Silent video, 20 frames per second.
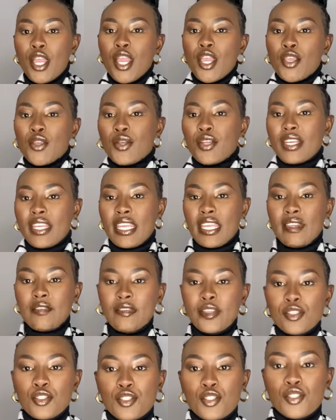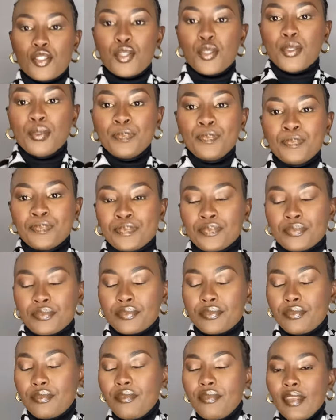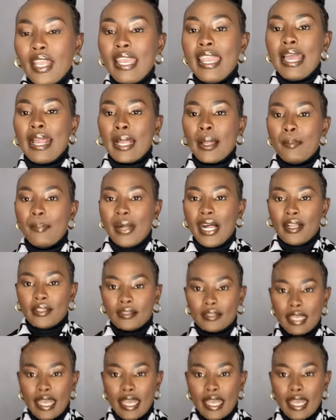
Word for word: You could even do like a belt.